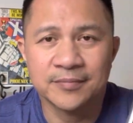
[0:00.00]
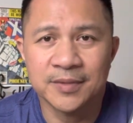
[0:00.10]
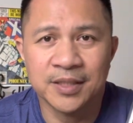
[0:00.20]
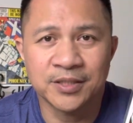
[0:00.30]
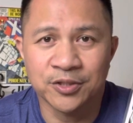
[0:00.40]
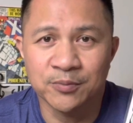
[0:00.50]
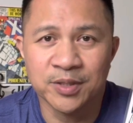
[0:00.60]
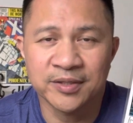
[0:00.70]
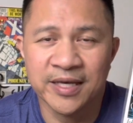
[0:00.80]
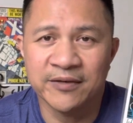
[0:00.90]
It's a good book
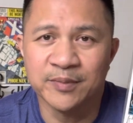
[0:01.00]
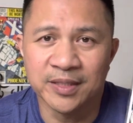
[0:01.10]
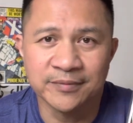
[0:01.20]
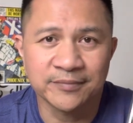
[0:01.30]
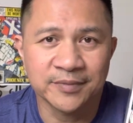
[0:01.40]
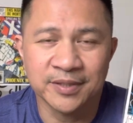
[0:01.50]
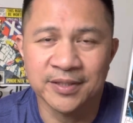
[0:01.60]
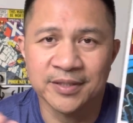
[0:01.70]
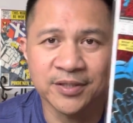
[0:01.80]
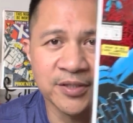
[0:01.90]
to have, but
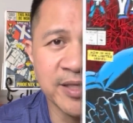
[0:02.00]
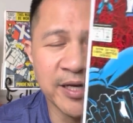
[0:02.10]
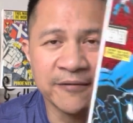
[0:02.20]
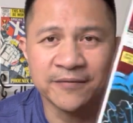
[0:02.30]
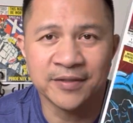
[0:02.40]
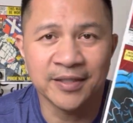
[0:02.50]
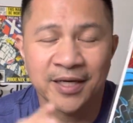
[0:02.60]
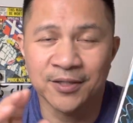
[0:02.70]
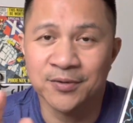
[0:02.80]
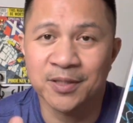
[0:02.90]
you
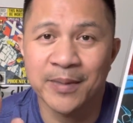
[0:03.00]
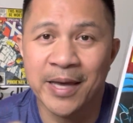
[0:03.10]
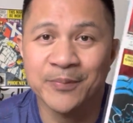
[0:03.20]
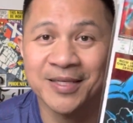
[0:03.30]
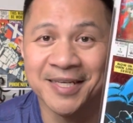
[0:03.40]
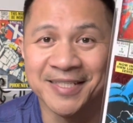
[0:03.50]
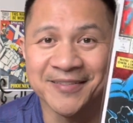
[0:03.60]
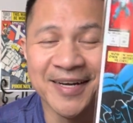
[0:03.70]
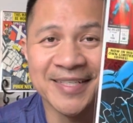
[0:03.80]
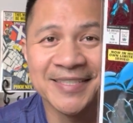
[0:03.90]
gotta do some happy hunting,
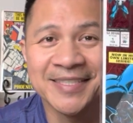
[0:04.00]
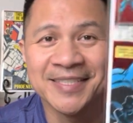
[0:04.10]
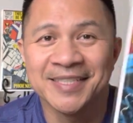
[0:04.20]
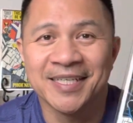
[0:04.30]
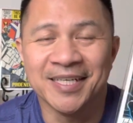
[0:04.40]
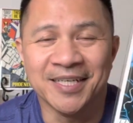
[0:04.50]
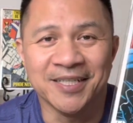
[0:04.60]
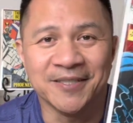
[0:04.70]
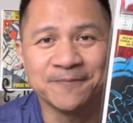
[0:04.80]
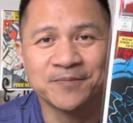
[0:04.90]
right?
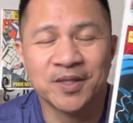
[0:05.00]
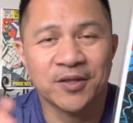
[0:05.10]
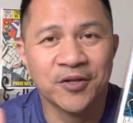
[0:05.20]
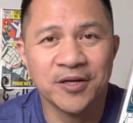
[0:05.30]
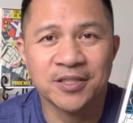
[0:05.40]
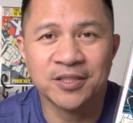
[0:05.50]
30 is a